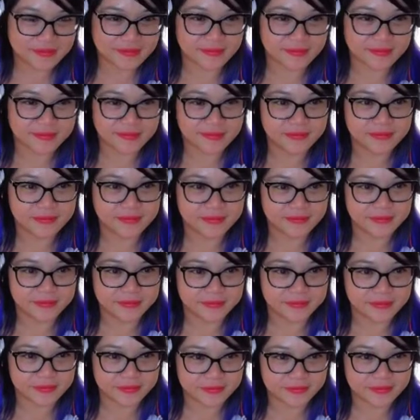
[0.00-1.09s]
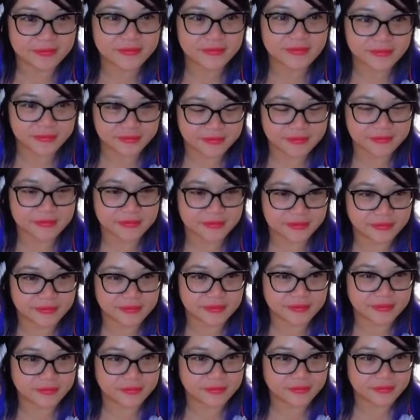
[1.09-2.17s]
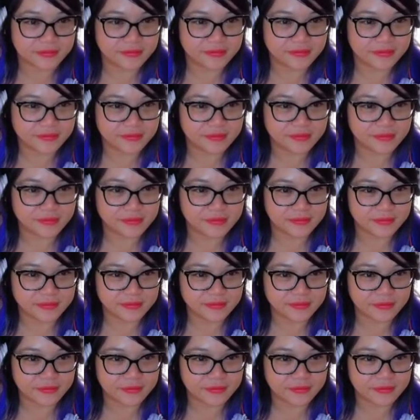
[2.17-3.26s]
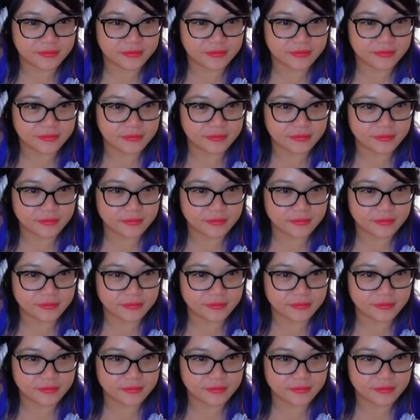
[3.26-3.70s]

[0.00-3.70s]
(silent)